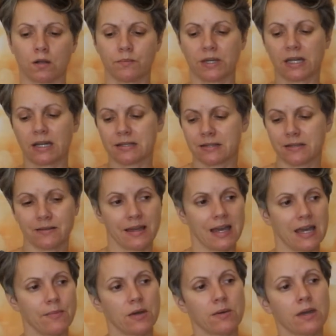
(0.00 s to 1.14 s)
Because,
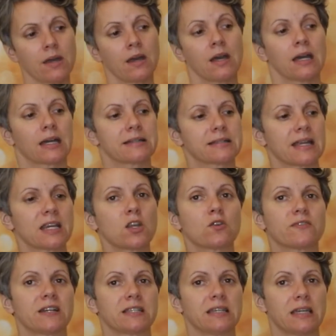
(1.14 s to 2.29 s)
hey baby, because I know
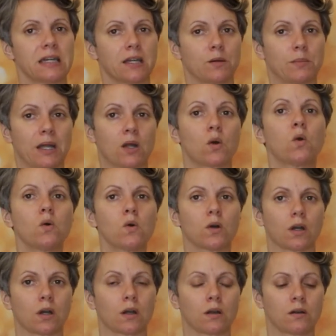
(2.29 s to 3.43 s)
if I take care of my
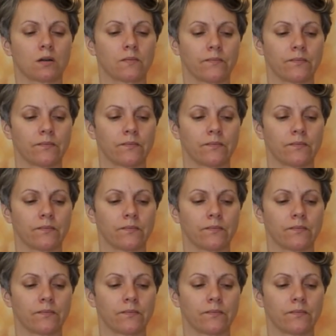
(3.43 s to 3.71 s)
core,